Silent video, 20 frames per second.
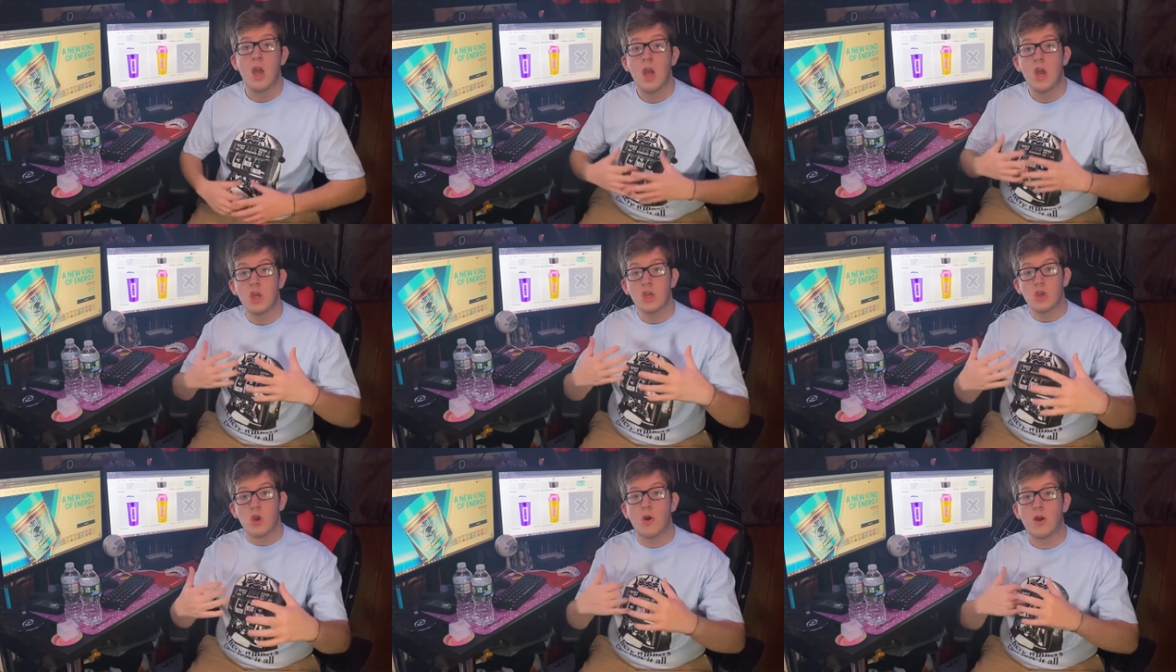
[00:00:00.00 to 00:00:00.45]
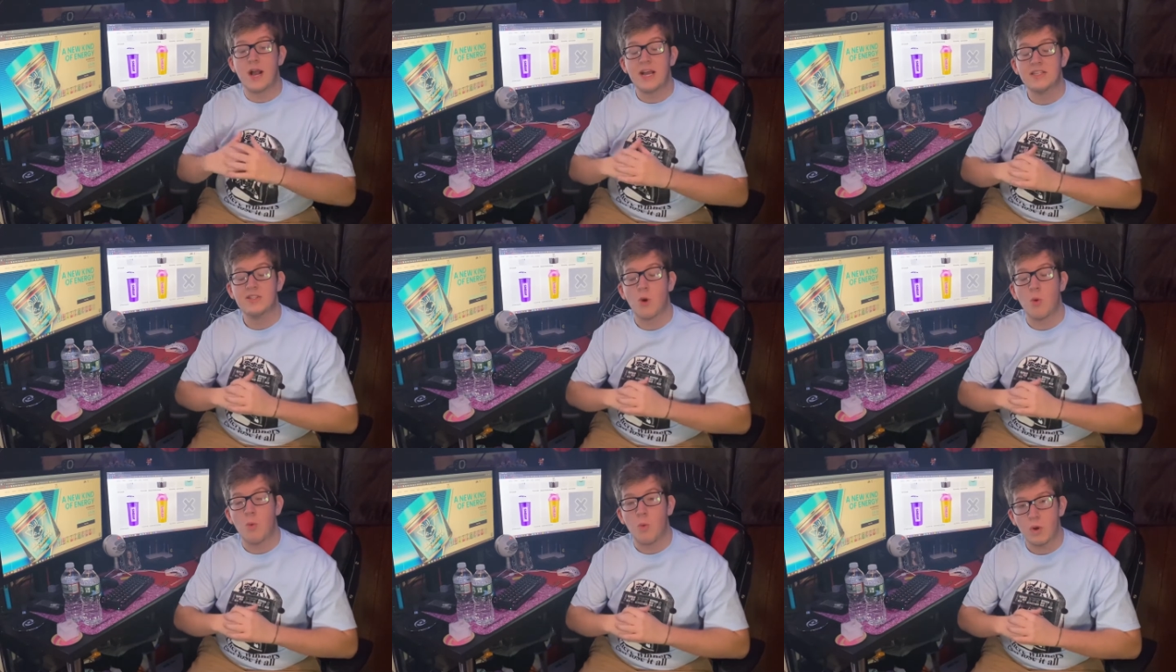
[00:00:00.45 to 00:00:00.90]
Yo
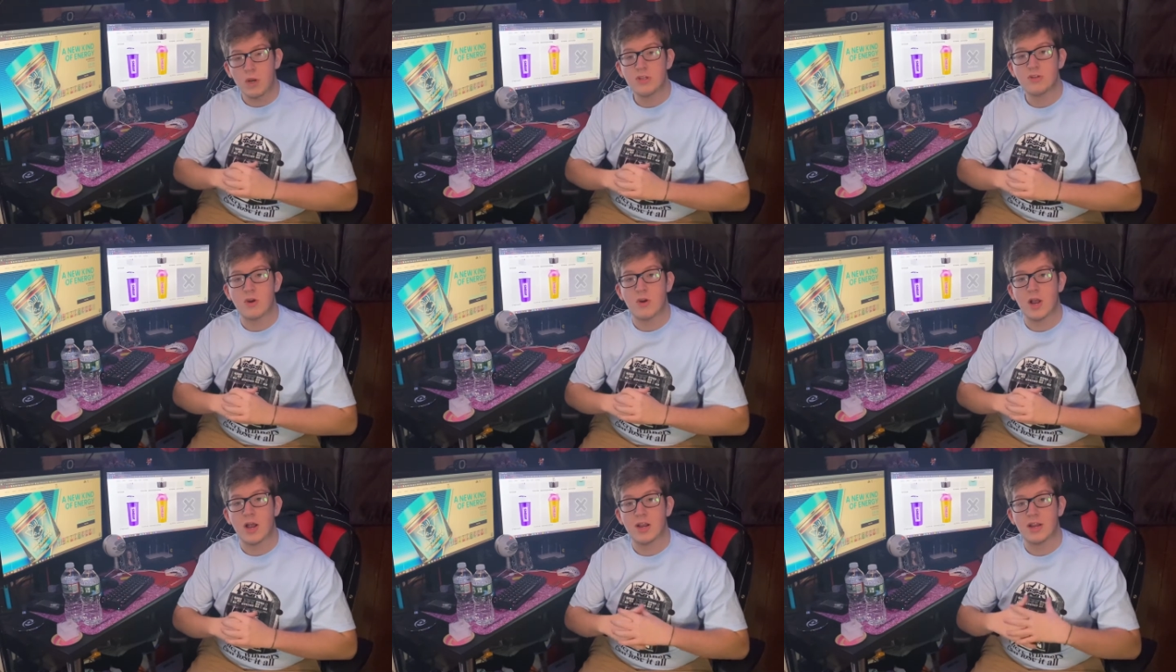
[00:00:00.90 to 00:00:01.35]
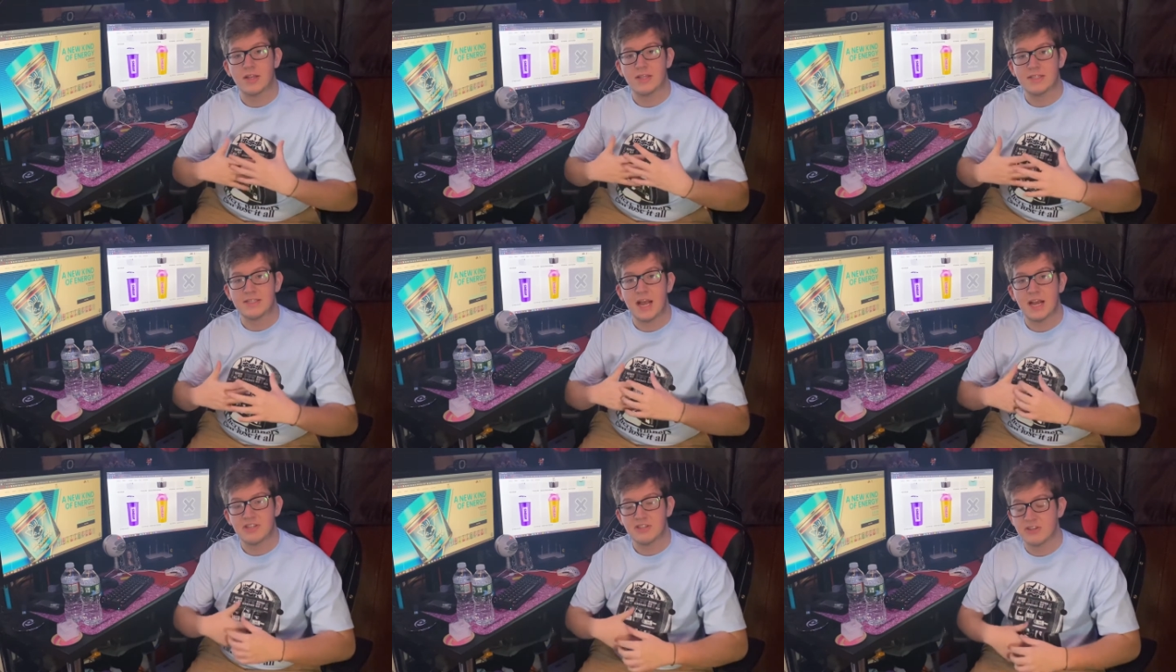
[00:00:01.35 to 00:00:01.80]
guys, what is going on?
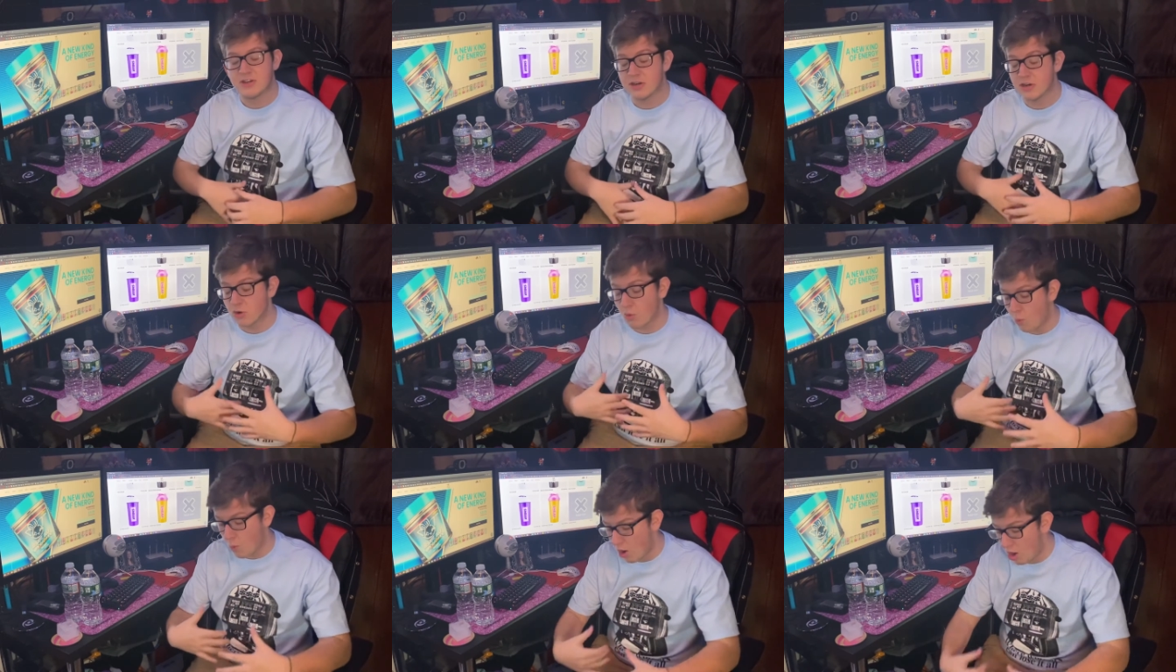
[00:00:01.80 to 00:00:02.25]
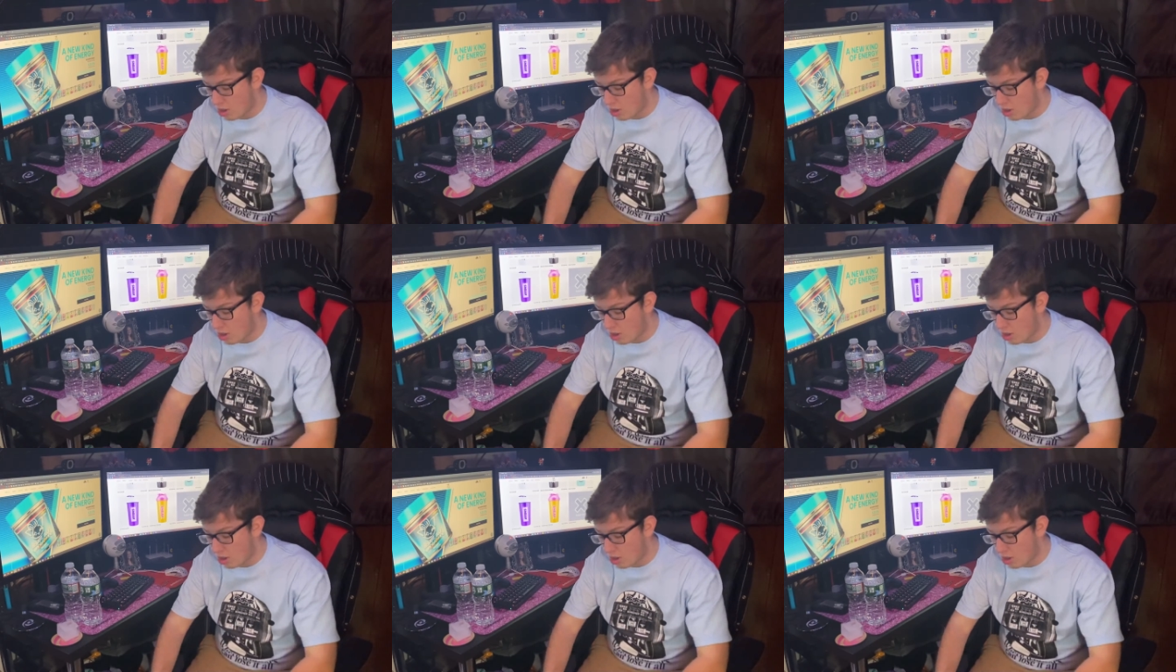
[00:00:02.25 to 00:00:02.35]
SyZr here. Welcome